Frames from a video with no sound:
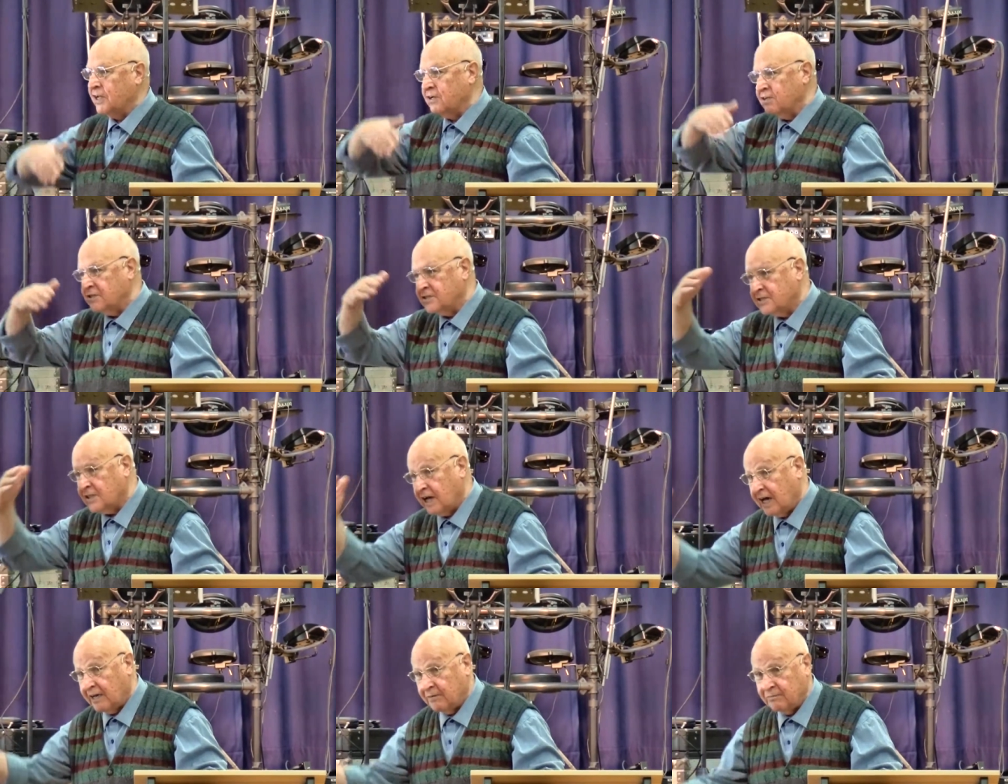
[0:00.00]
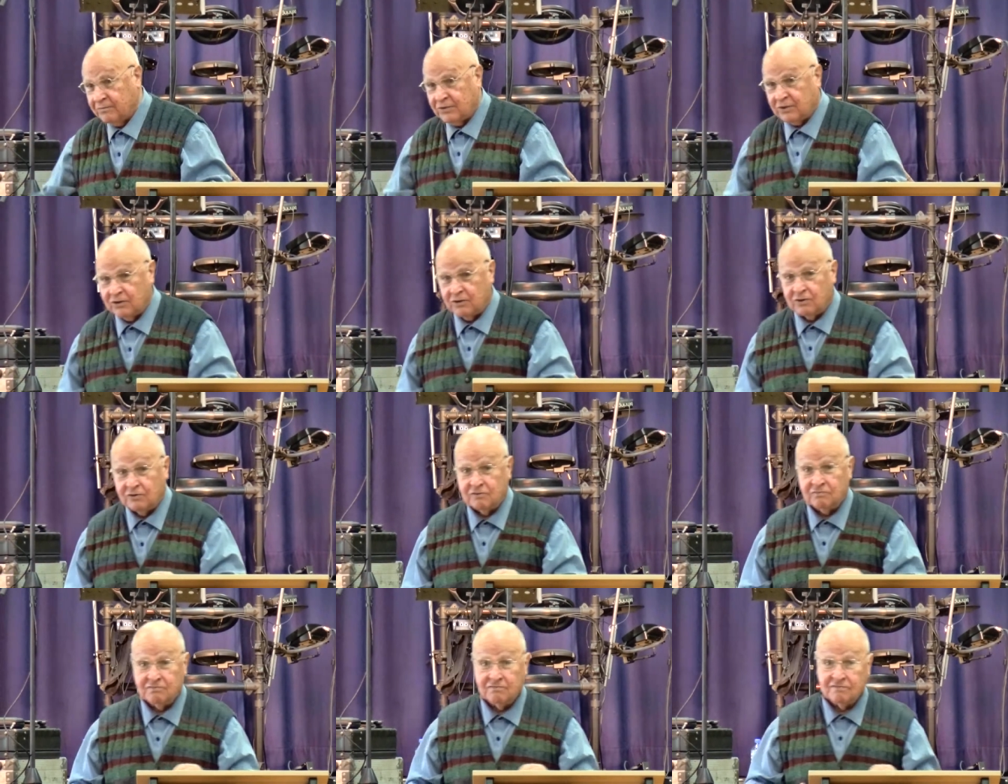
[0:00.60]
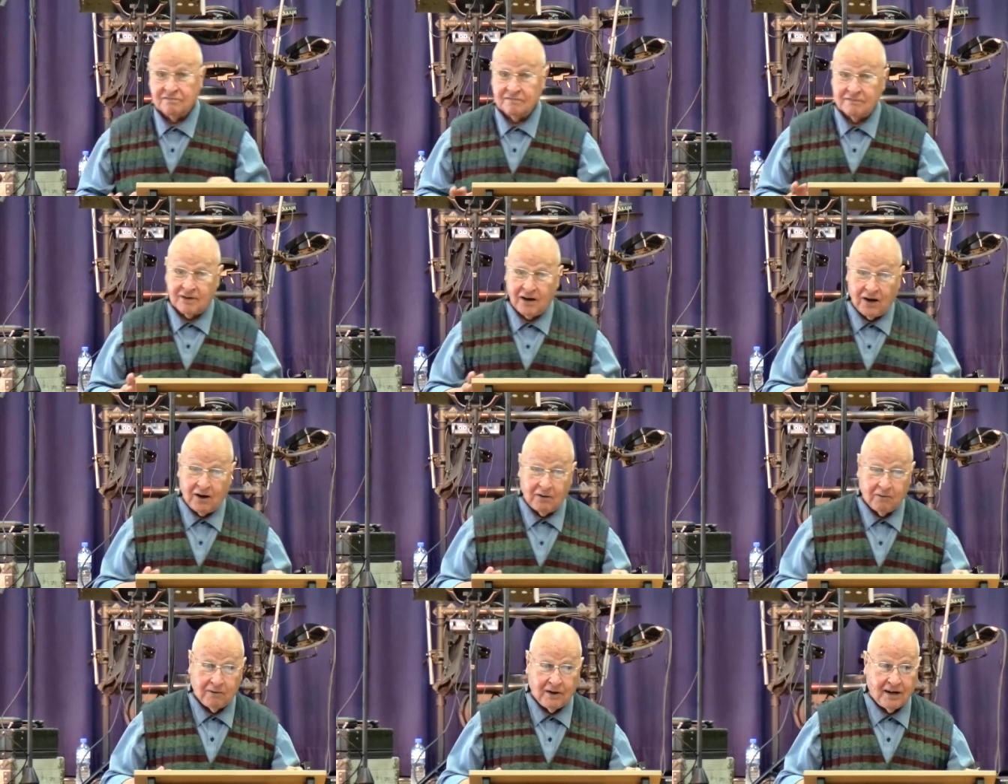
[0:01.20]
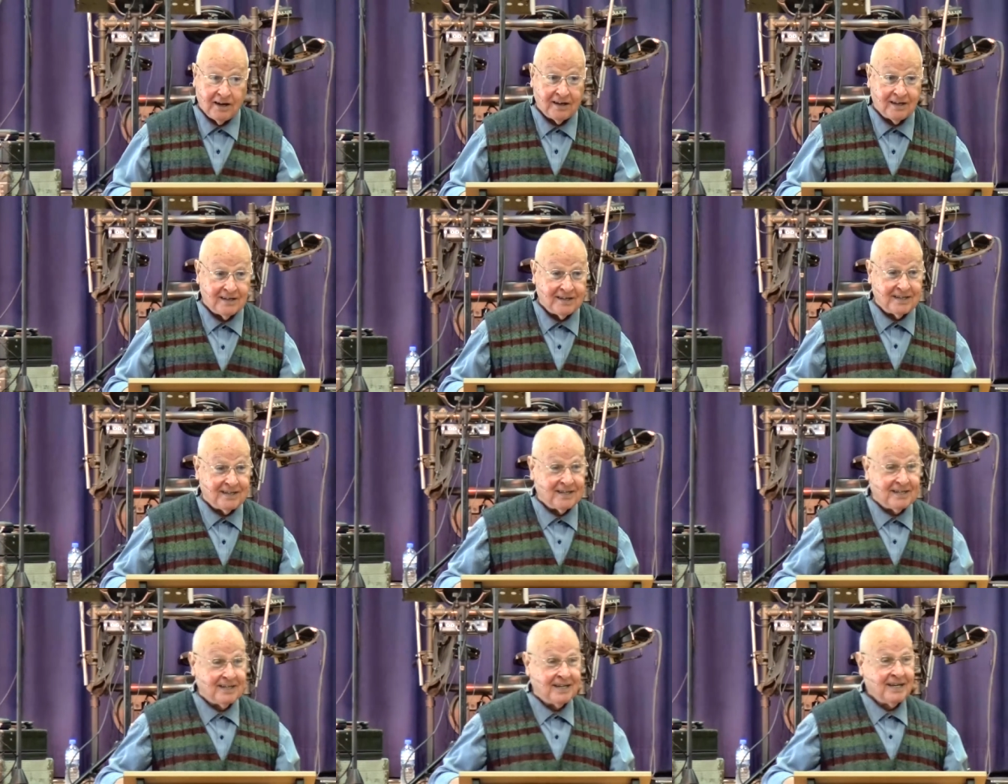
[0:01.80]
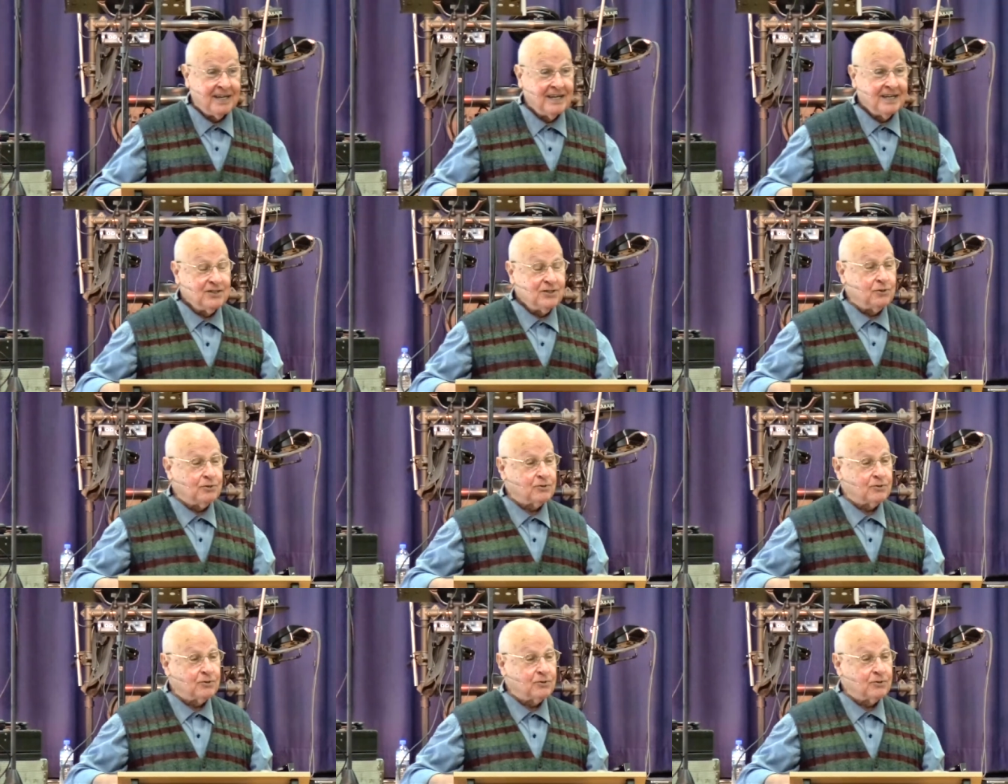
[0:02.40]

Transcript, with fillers: there is time to, oh well, uh,